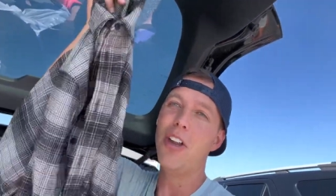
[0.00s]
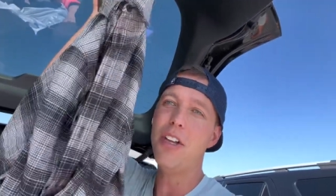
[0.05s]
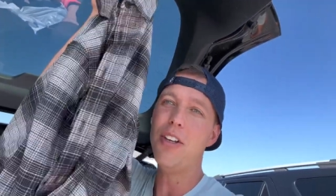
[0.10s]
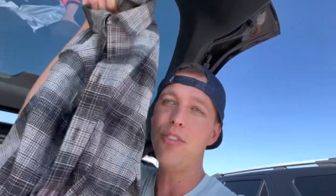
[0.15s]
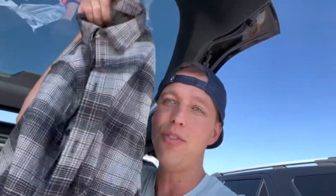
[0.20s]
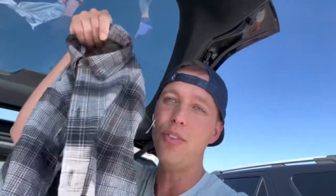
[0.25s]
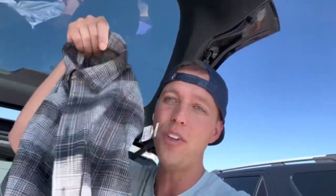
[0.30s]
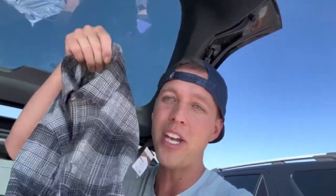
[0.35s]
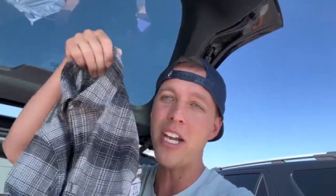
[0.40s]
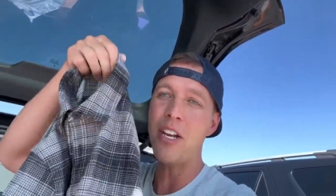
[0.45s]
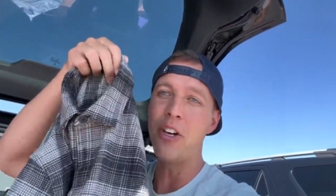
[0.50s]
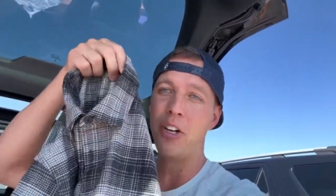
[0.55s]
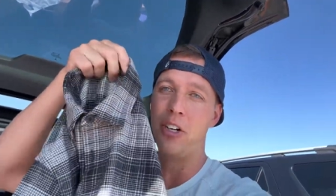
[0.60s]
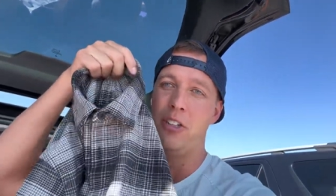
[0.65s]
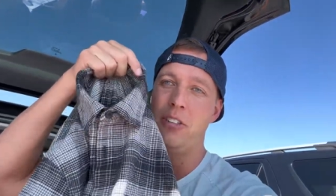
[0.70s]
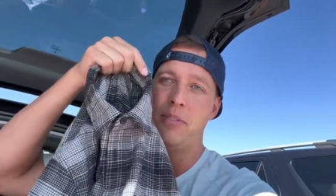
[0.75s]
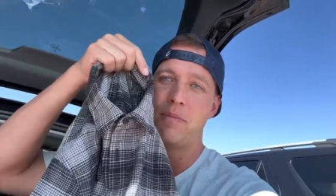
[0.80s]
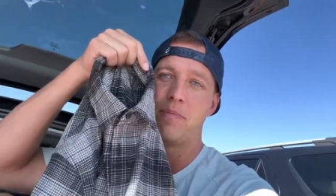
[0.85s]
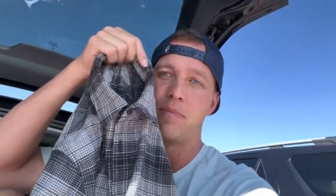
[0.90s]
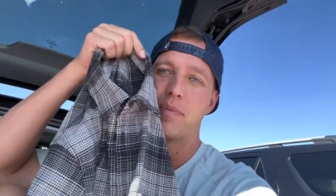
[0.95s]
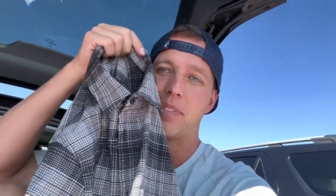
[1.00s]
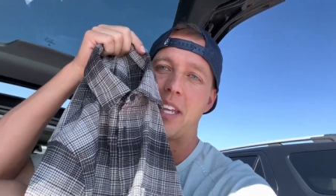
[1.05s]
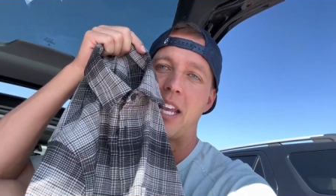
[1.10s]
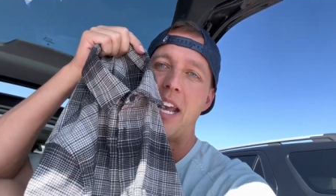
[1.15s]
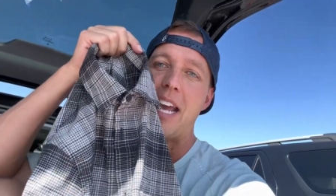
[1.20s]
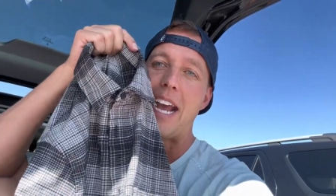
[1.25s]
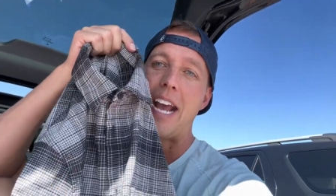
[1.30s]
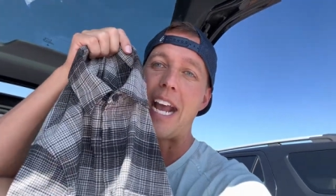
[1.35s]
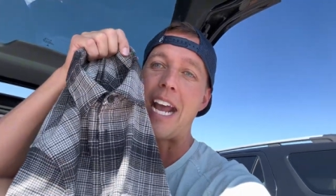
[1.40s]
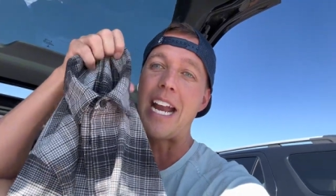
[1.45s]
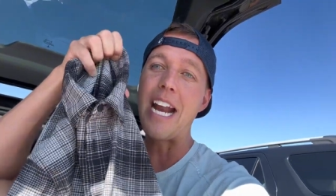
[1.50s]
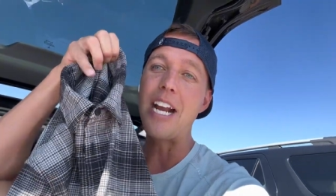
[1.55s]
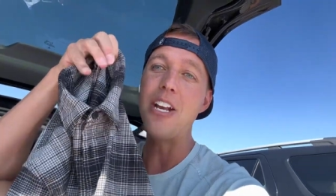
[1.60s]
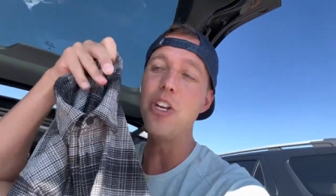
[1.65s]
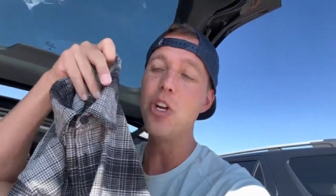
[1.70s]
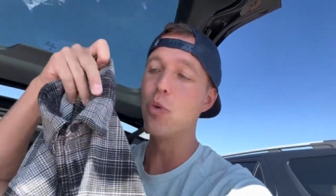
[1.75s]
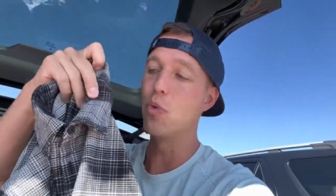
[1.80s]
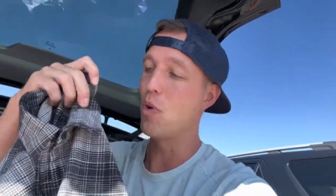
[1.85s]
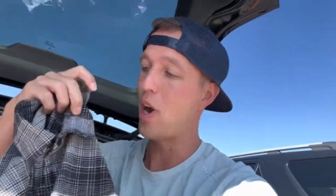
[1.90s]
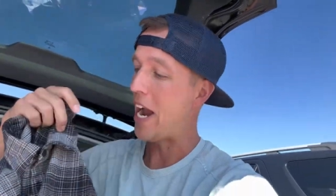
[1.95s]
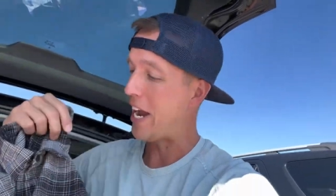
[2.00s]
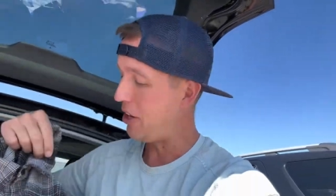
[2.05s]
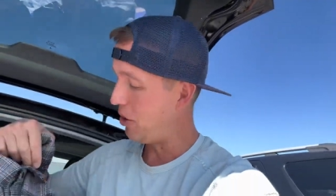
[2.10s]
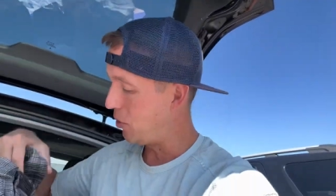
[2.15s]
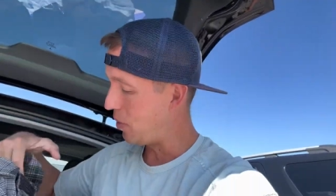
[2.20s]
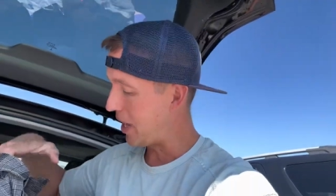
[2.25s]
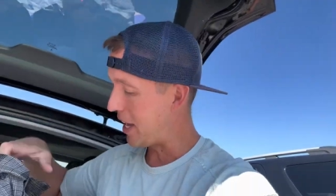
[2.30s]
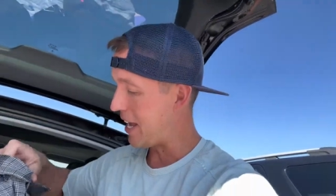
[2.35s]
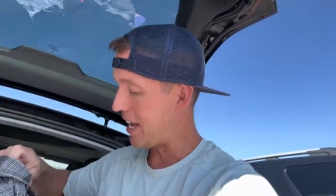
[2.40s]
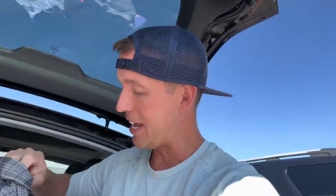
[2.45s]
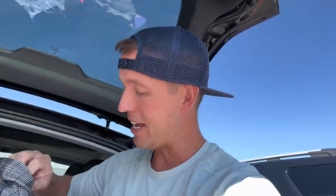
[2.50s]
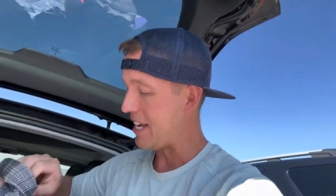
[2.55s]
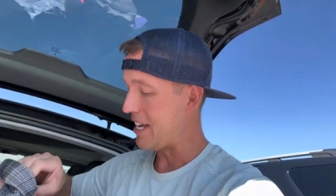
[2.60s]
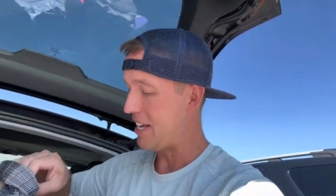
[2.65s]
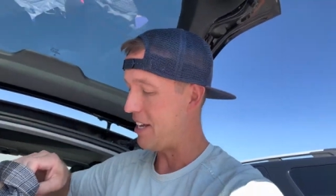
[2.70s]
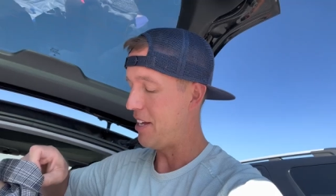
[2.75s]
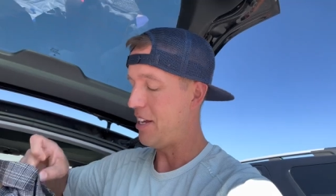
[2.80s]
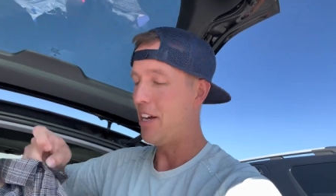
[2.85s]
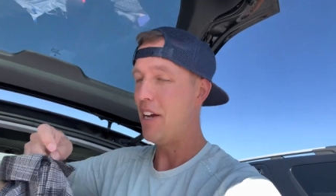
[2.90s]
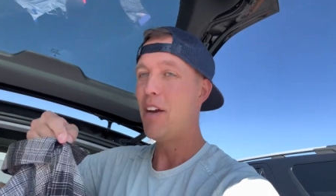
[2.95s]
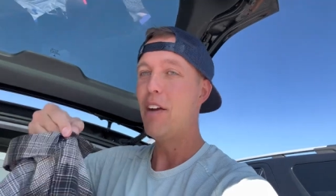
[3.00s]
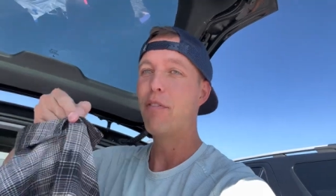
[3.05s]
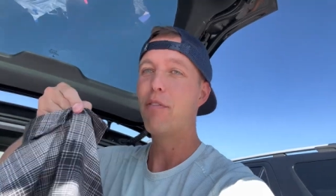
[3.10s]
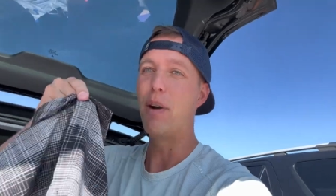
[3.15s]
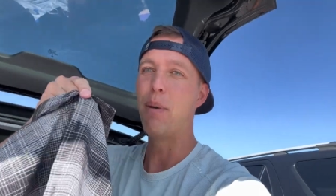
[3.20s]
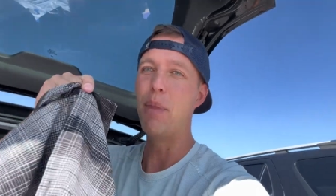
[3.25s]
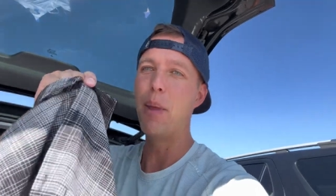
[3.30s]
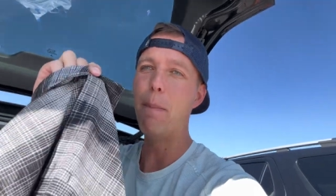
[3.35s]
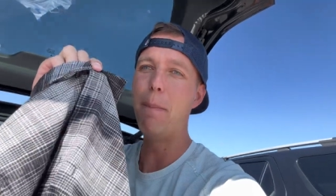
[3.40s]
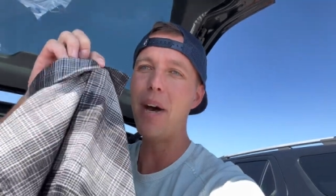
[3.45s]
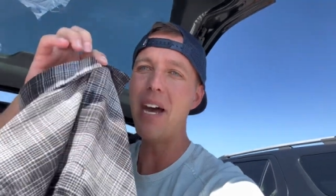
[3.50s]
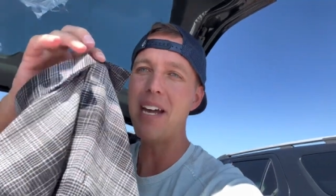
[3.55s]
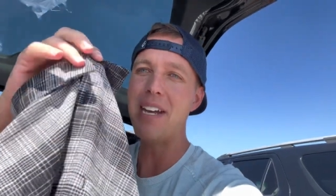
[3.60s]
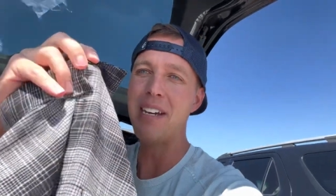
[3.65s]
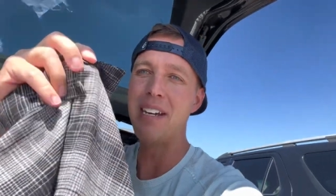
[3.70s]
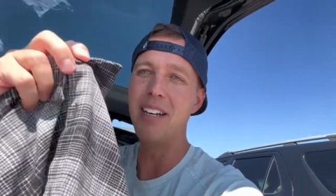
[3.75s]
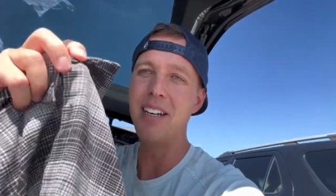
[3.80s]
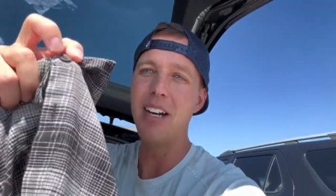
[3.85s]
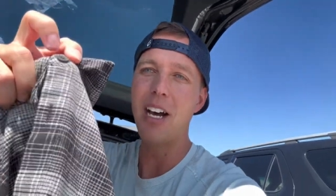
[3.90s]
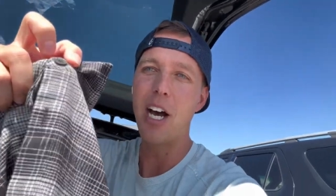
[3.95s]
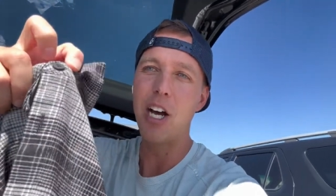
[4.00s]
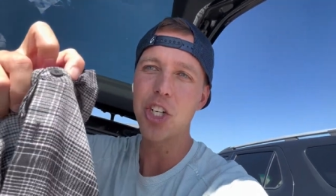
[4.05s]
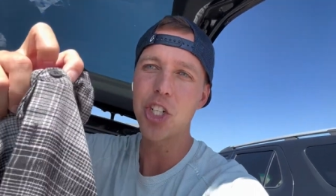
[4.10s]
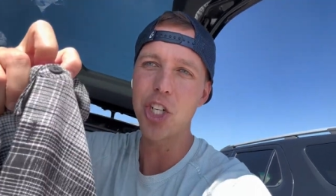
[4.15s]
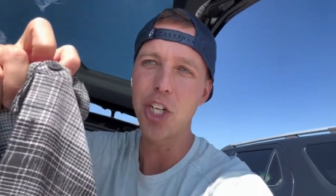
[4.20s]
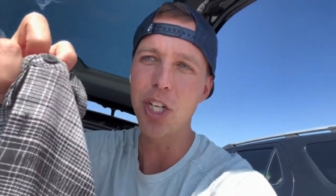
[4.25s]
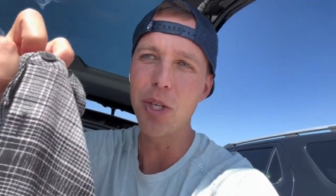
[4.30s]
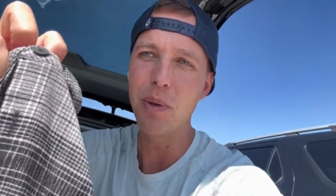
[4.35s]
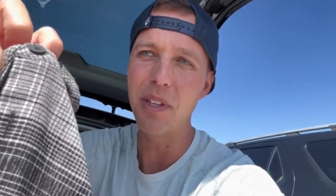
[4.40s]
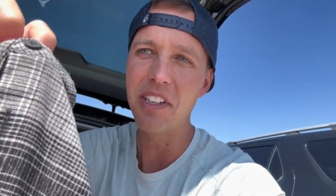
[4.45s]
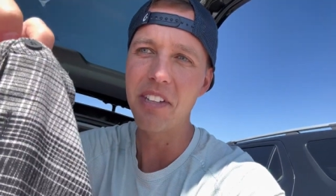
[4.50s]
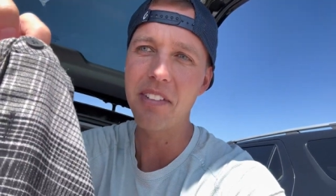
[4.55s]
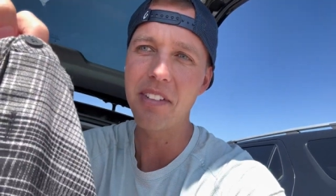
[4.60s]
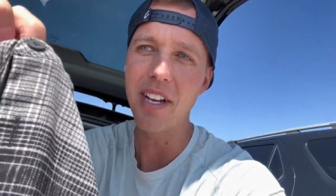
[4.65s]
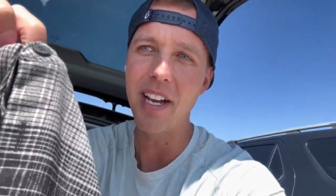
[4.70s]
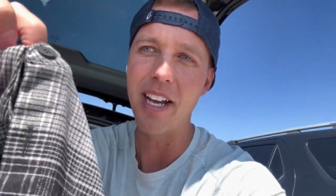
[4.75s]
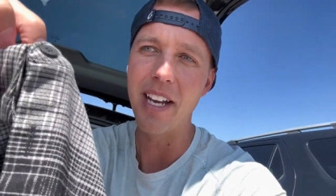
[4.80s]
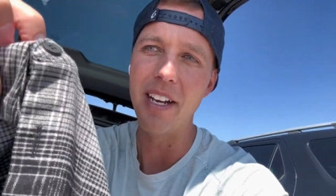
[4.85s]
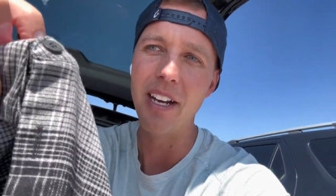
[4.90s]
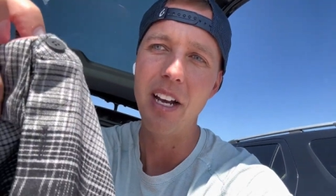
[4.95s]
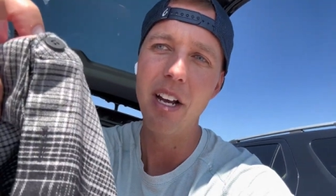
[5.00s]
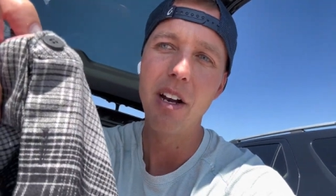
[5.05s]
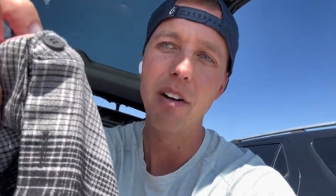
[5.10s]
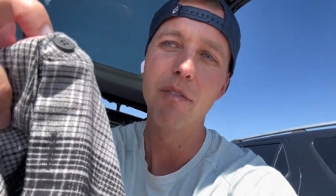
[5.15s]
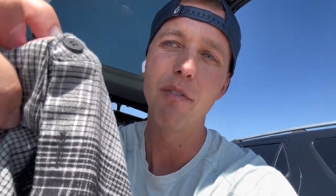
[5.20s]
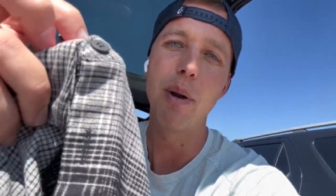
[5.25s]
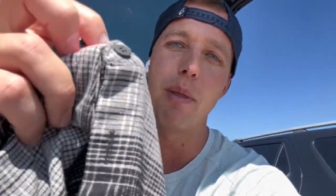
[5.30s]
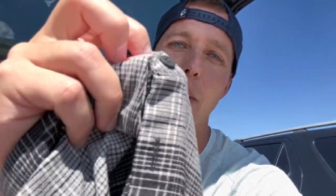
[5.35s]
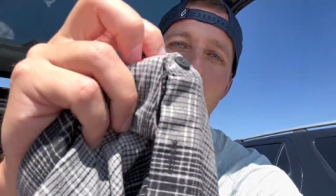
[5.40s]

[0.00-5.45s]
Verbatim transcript: this flannel and I knew right away from the button, I'll show you in the sun, from